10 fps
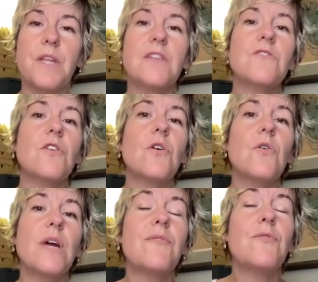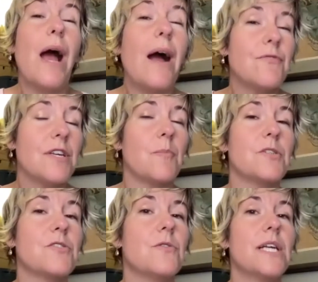And so if you have the
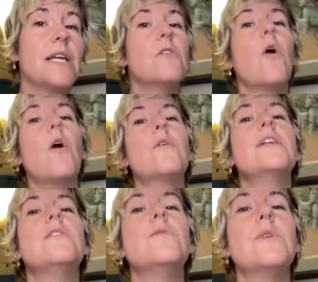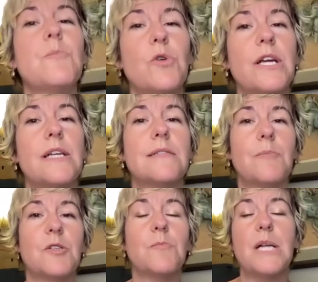opportunity and you're already doing
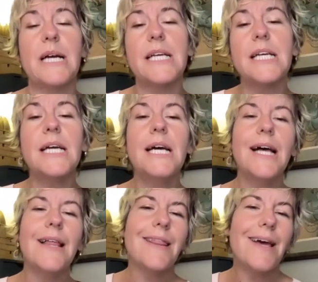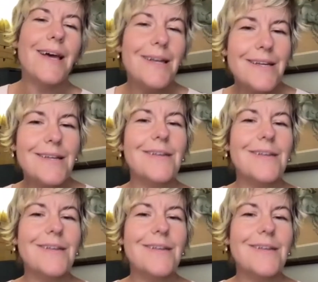preconception planning, then,